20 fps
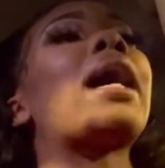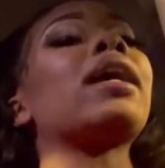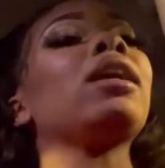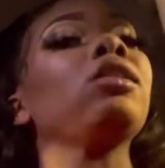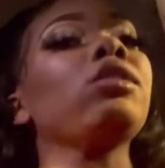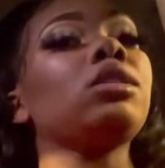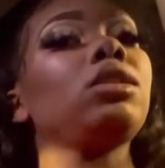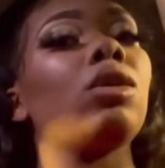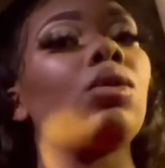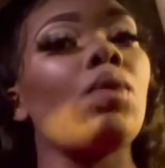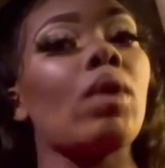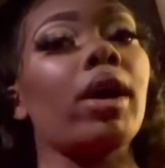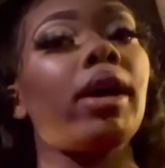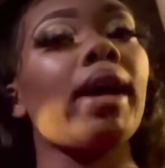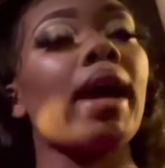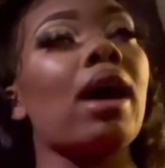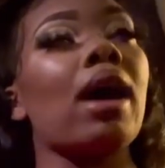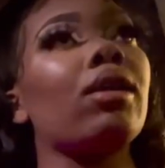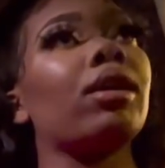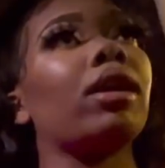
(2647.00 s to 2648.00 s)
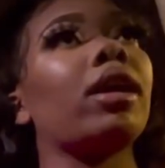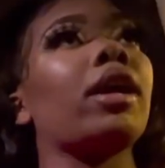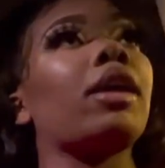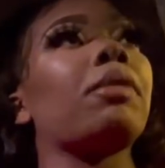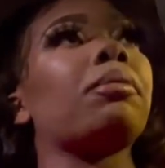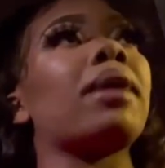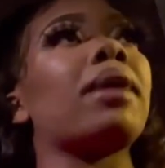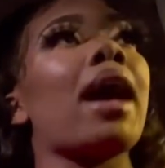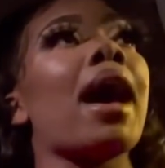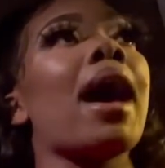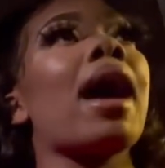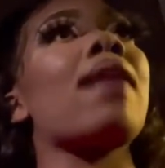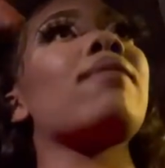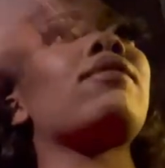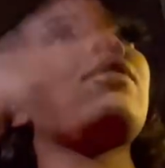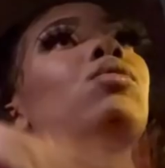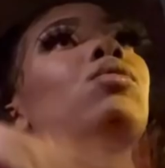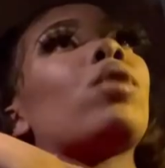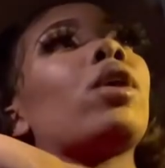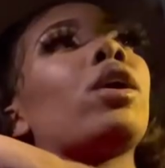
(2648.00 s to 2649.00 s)
used to work out there, but I
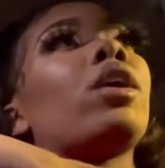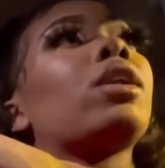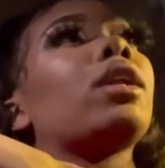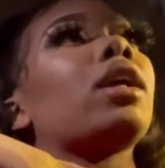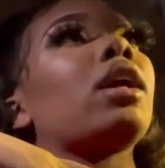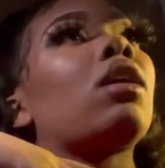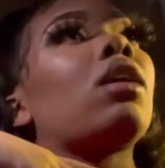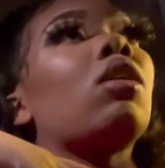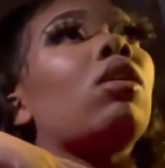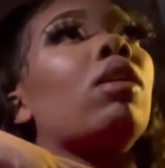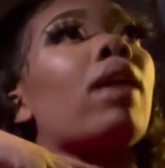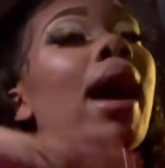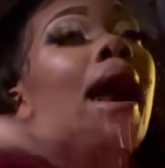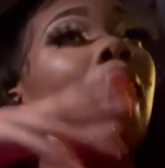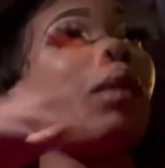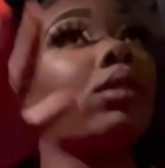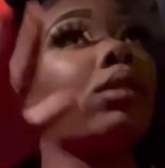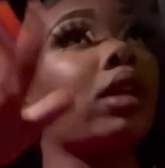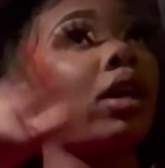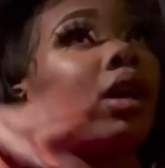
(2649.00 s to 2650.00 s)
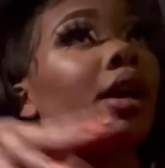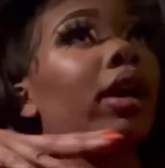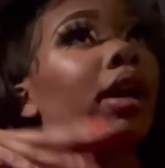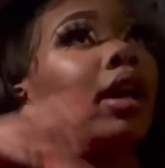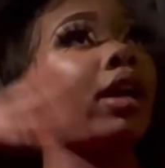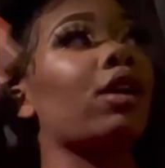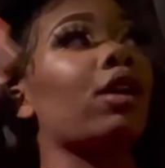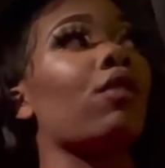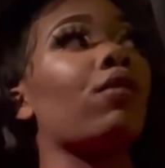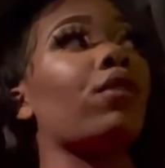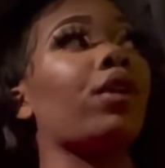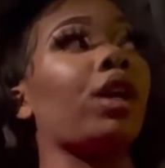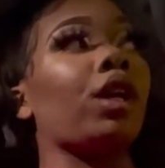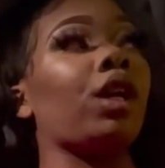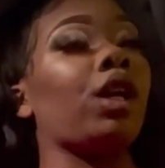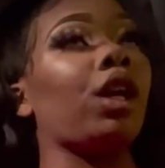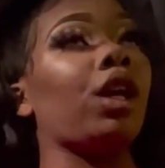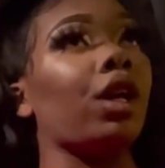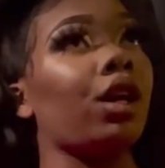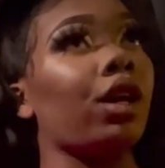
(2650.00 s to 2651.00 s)
haven't worked out there in over a
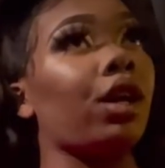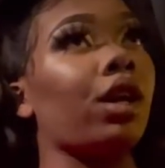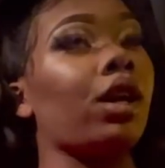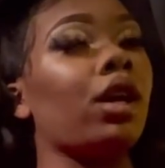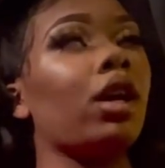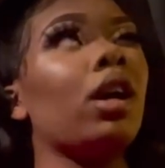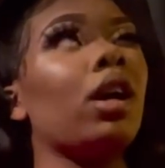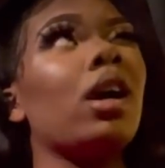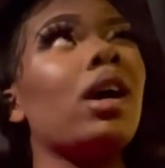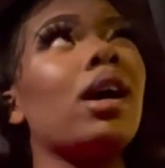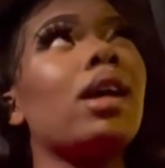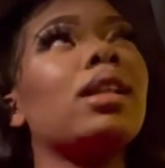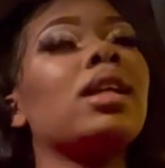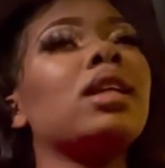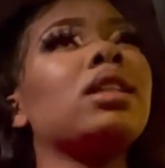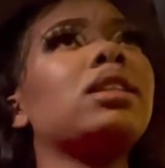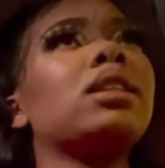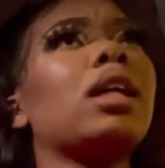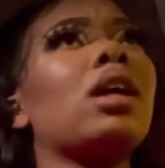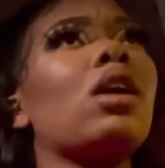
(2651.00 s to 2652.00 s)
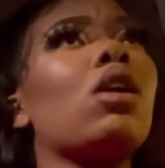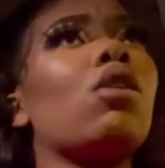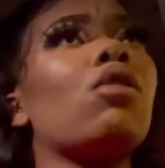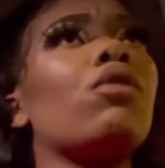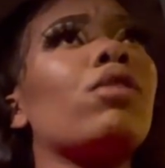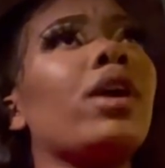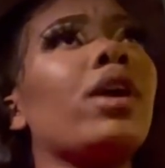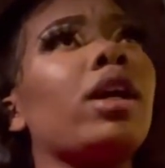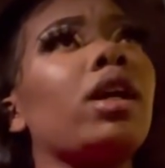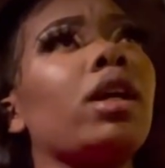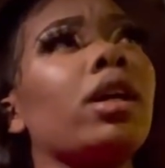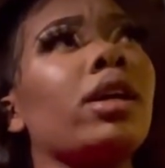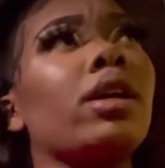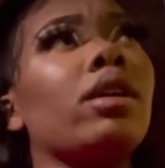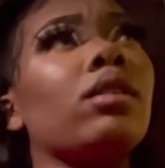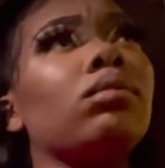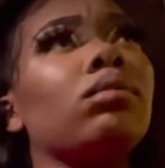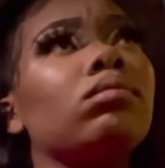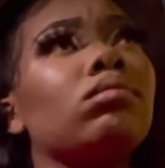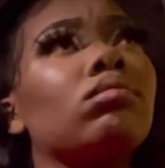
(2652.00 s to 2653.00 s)
year. I think it's like over a
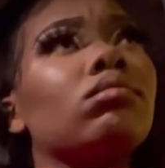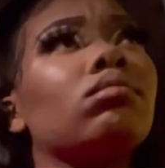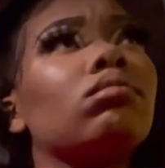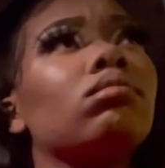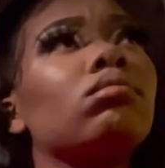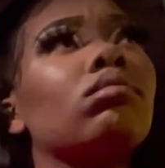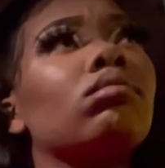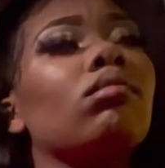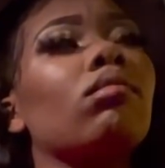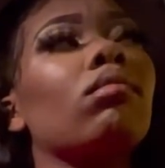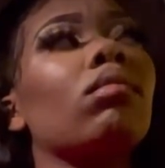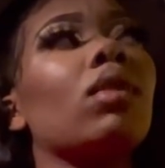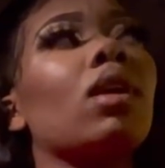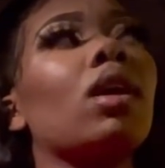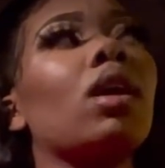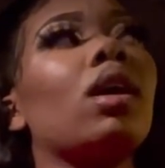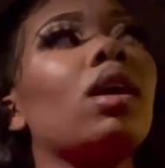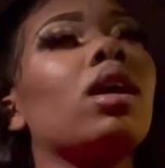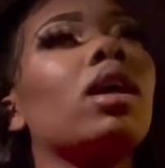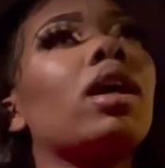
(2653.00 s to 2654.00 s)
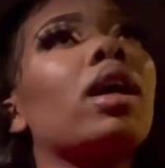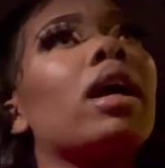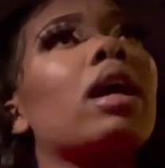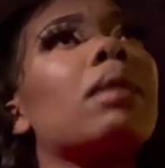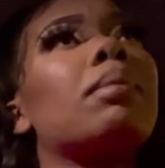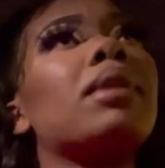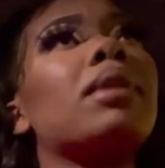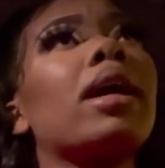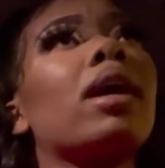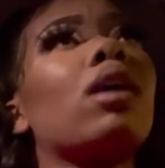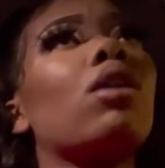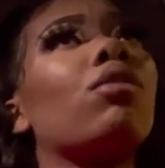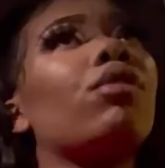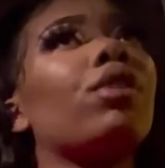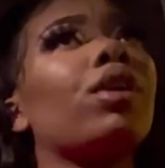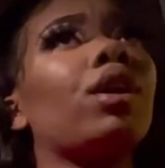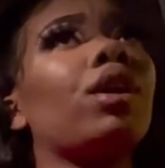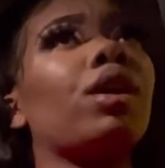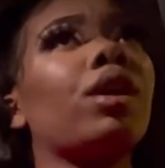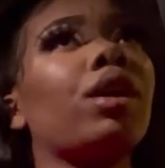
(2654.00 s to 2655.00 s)
year. Yeah, it gotta be like over
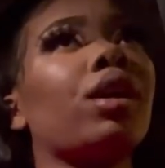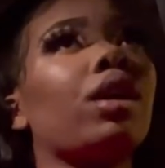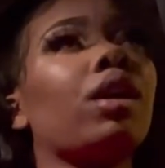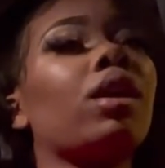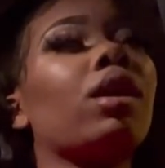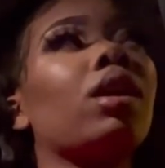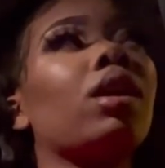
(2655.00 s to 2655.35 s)
a year.